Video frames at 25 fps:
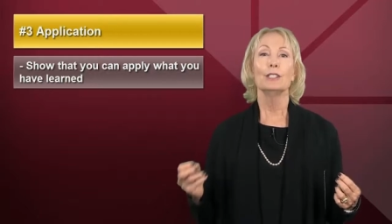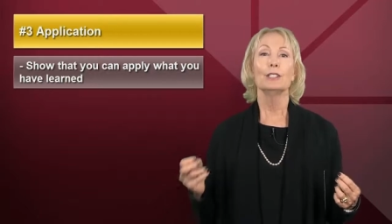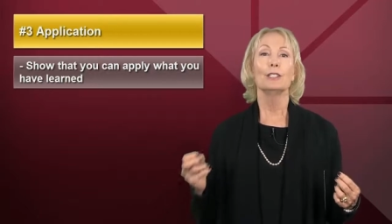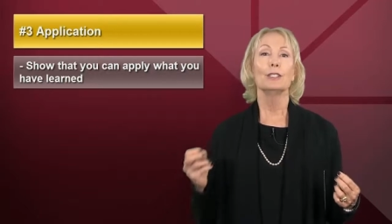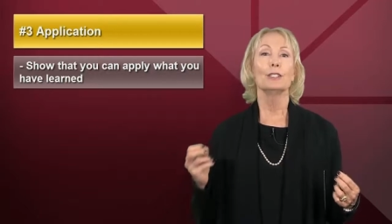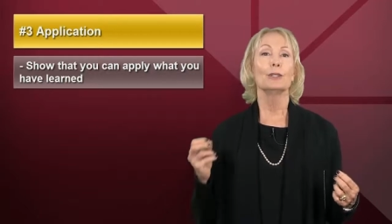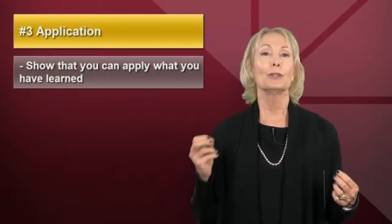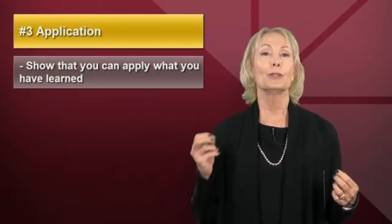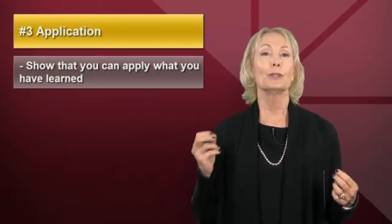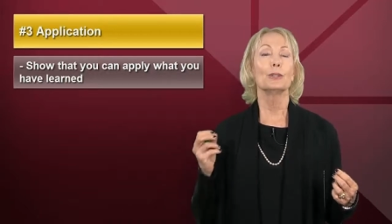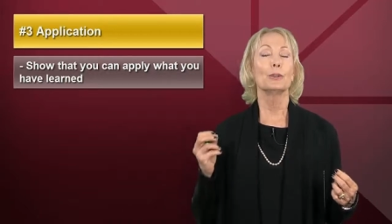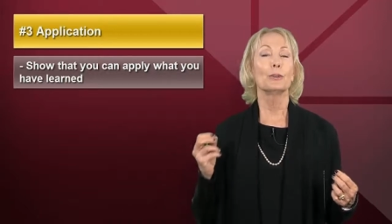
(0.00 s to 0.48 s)

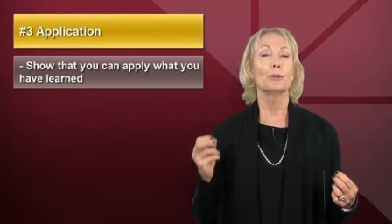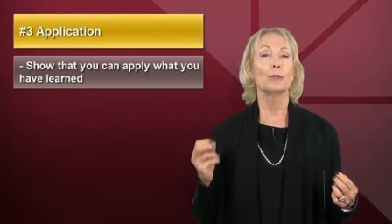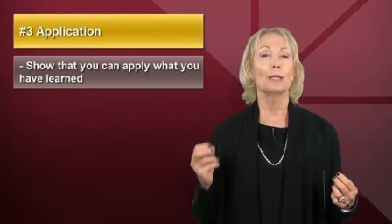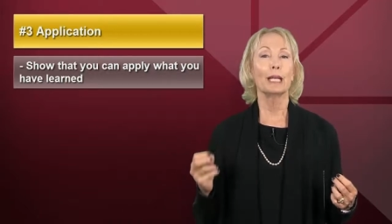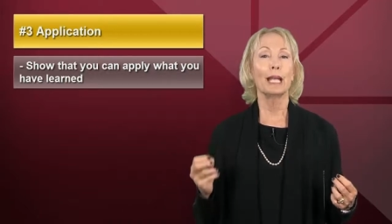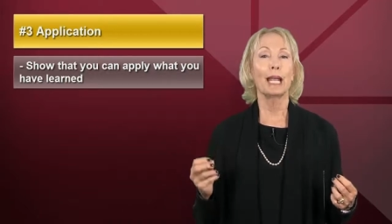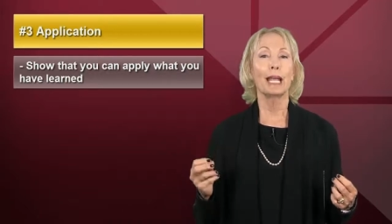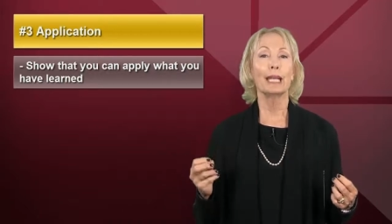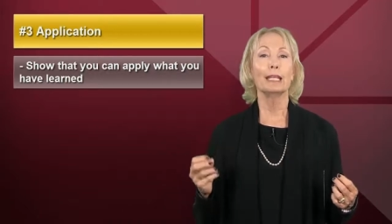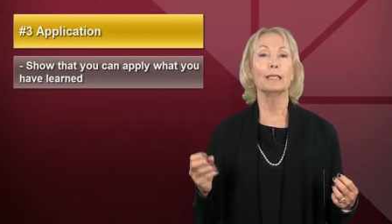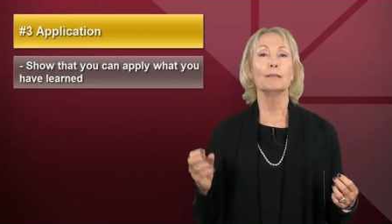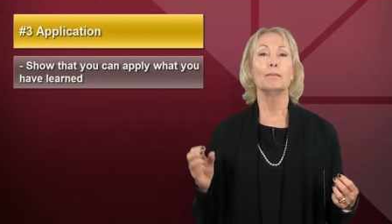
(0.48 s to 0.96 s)
to
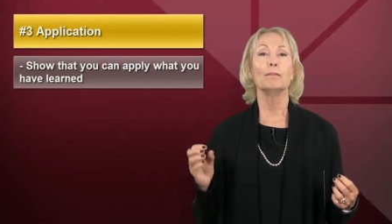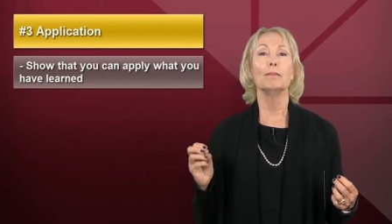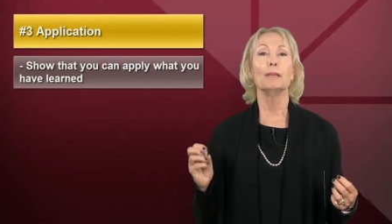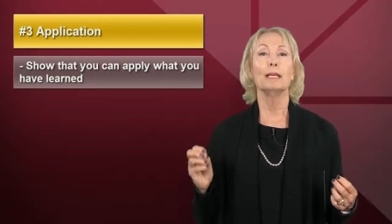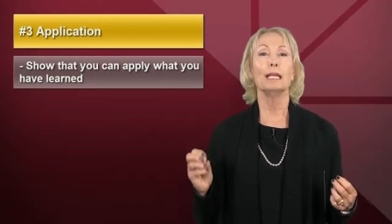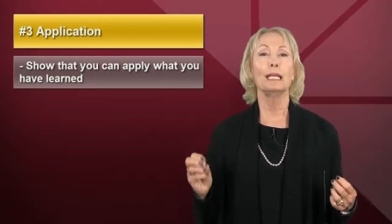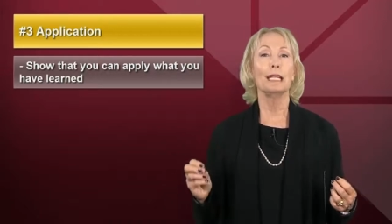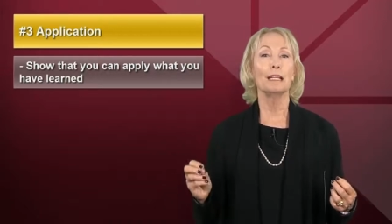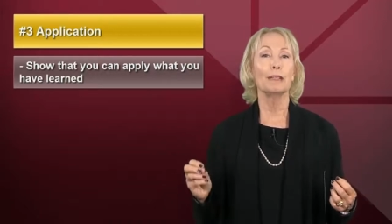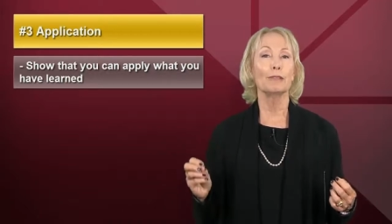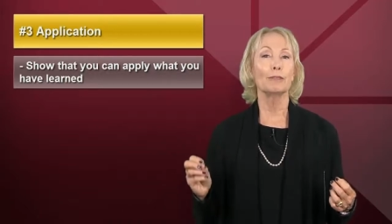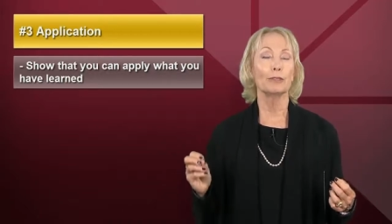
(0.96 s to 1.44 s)
create
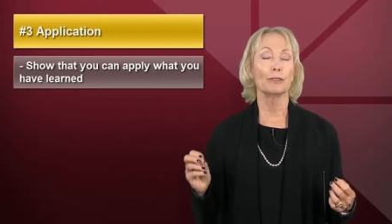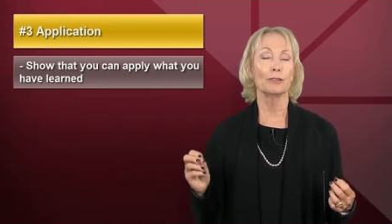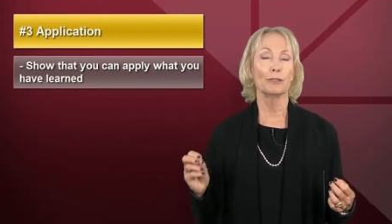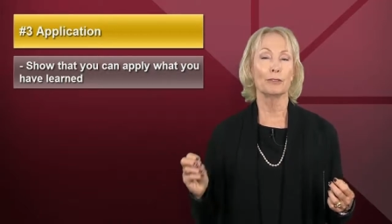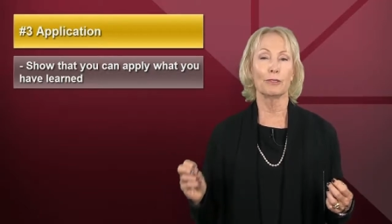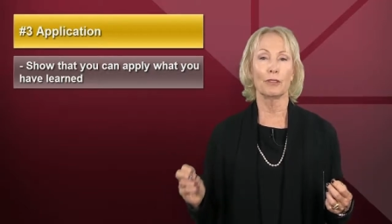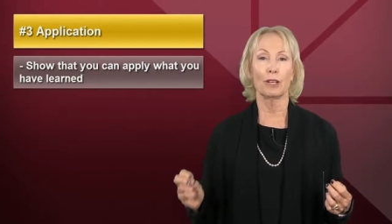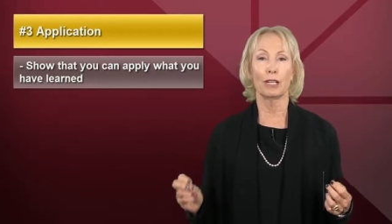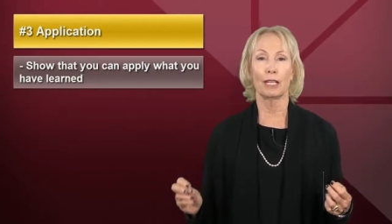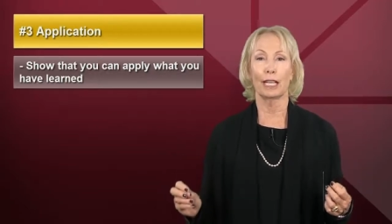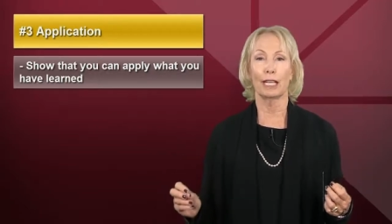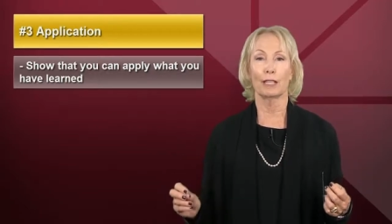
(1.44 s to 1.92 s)
meaningful
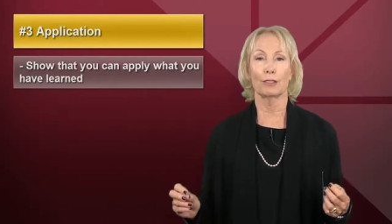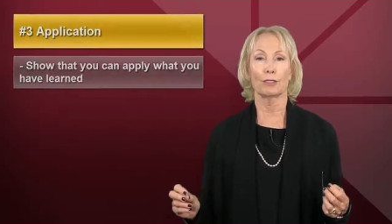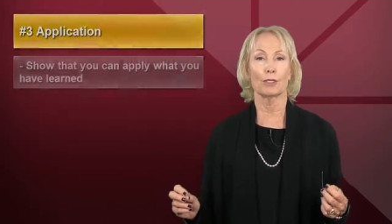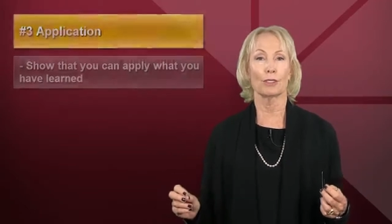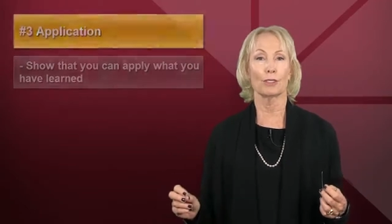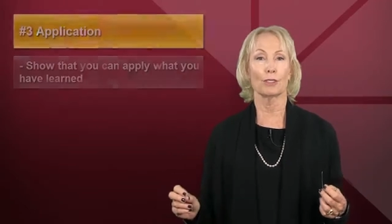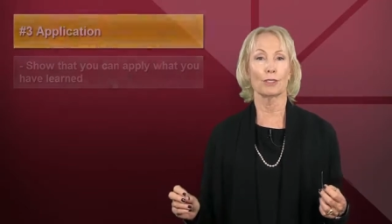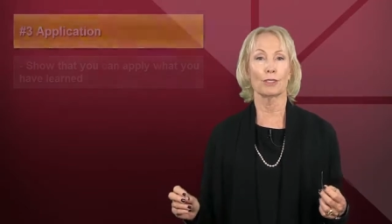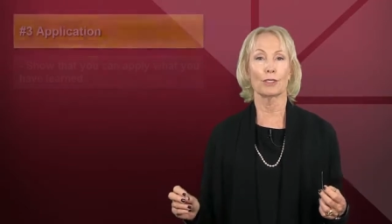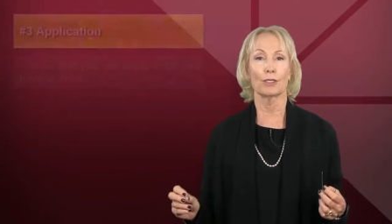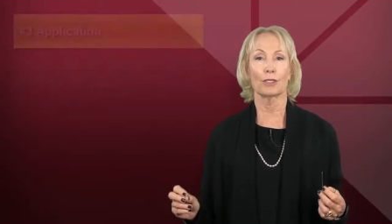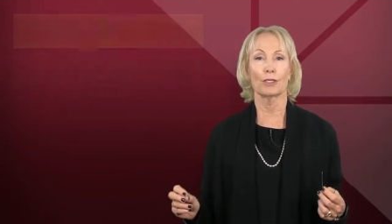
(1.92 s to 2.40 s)

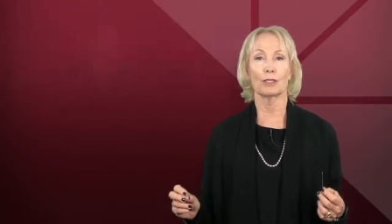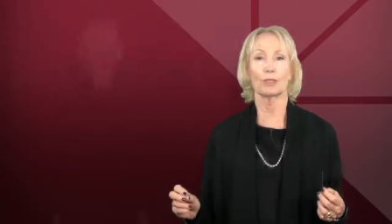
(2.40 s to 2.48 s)
financials.